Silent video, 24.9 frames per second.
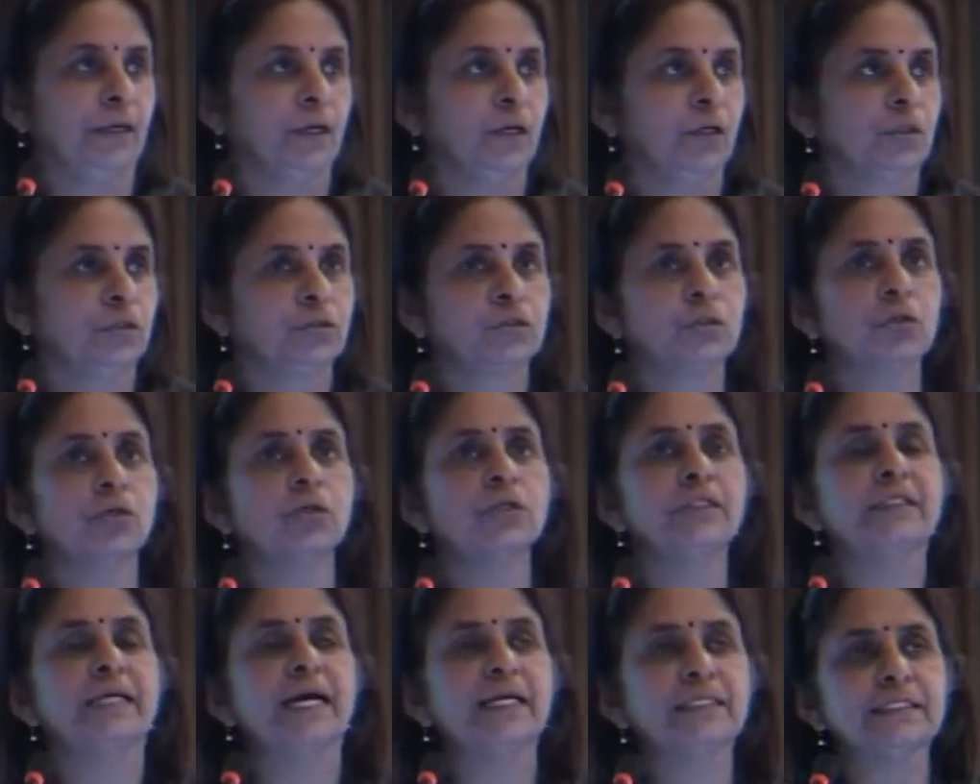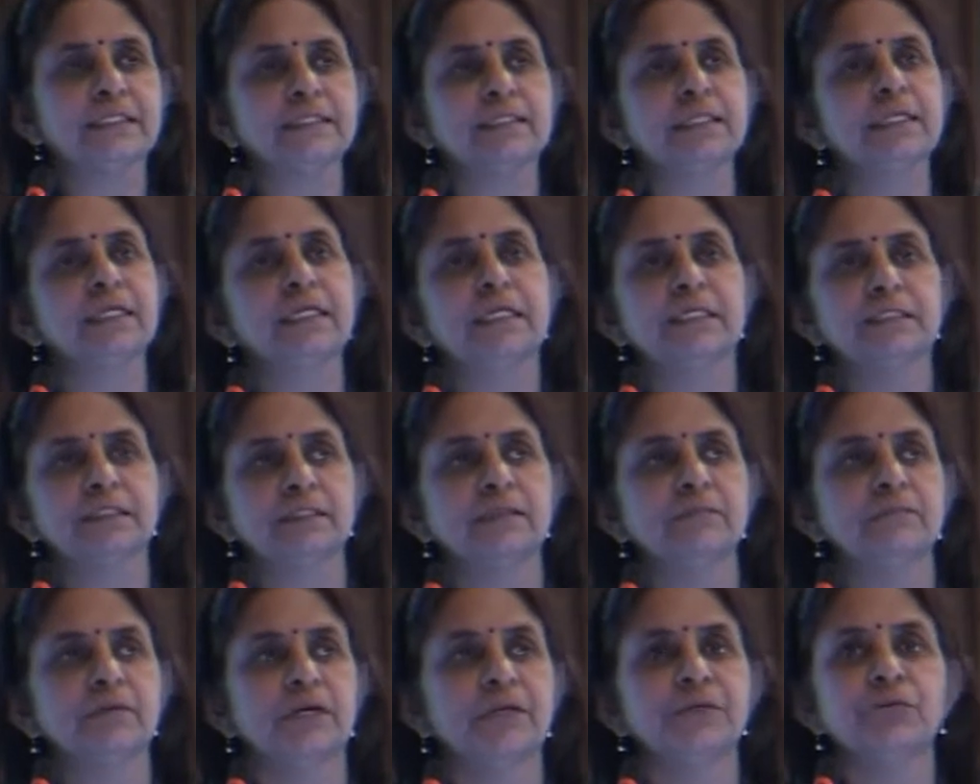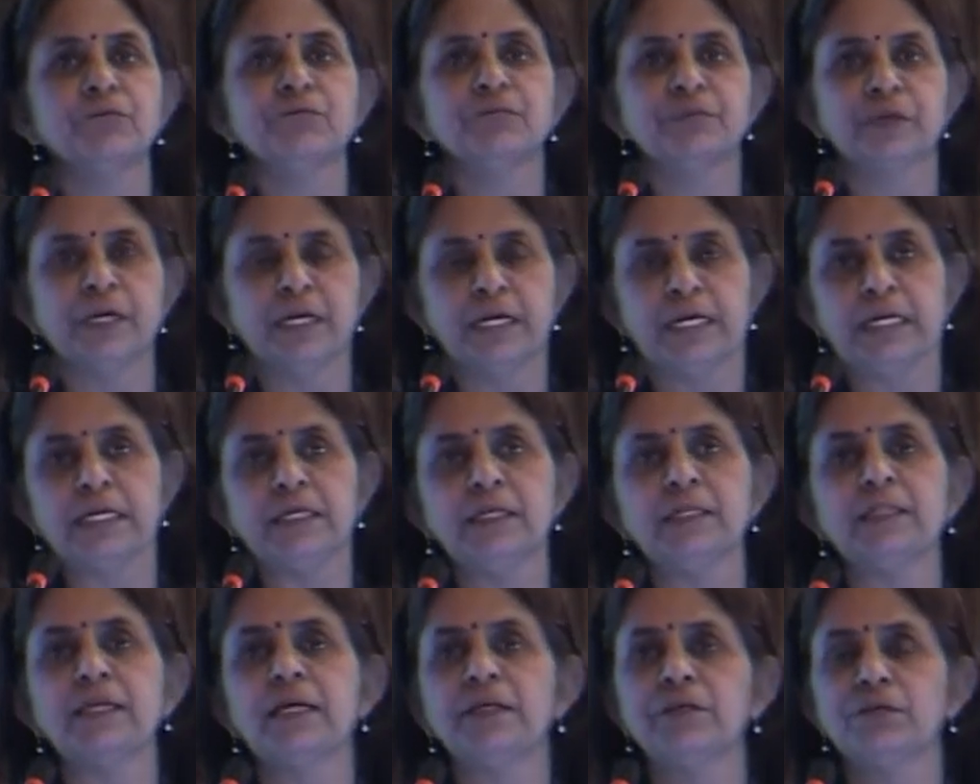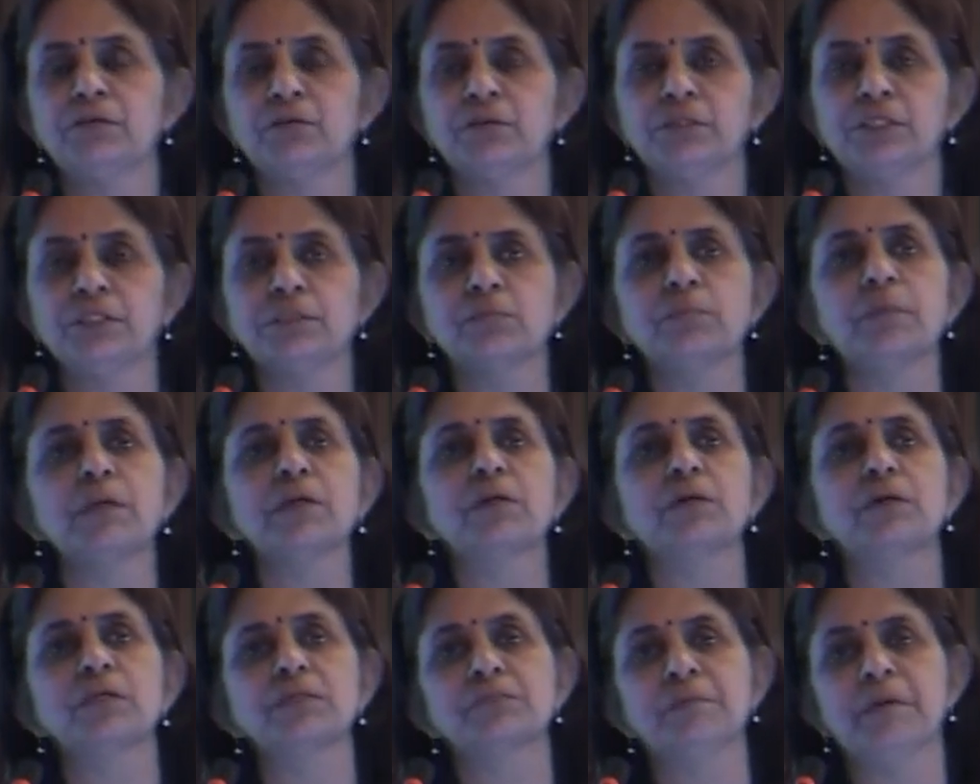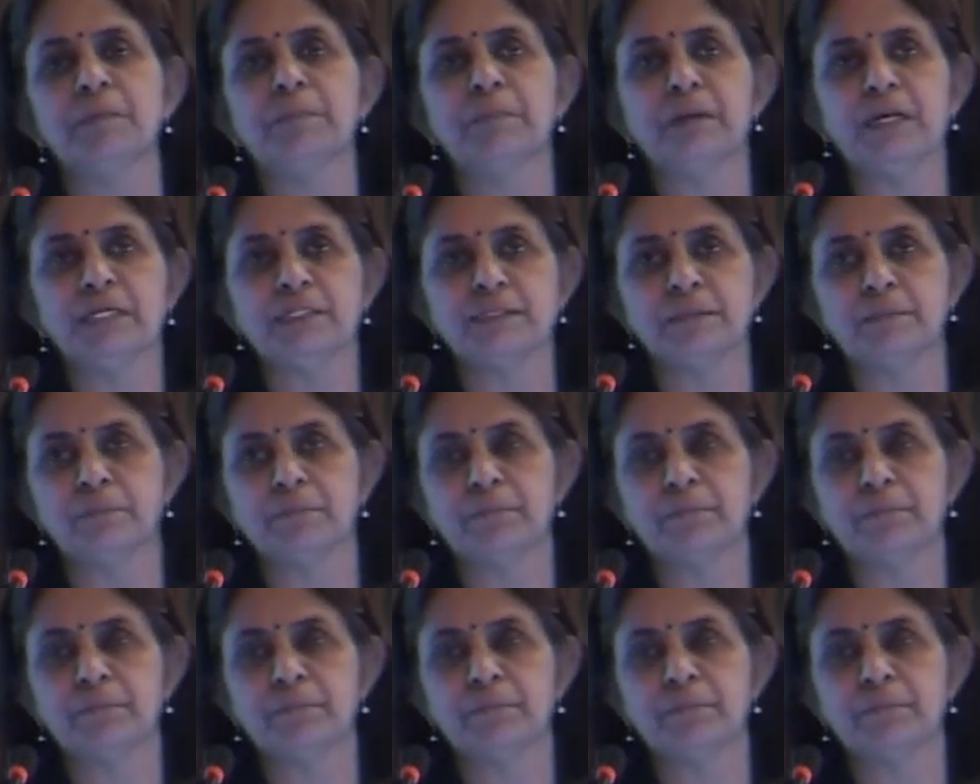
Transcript: So that is the reason why you find that just because we pay some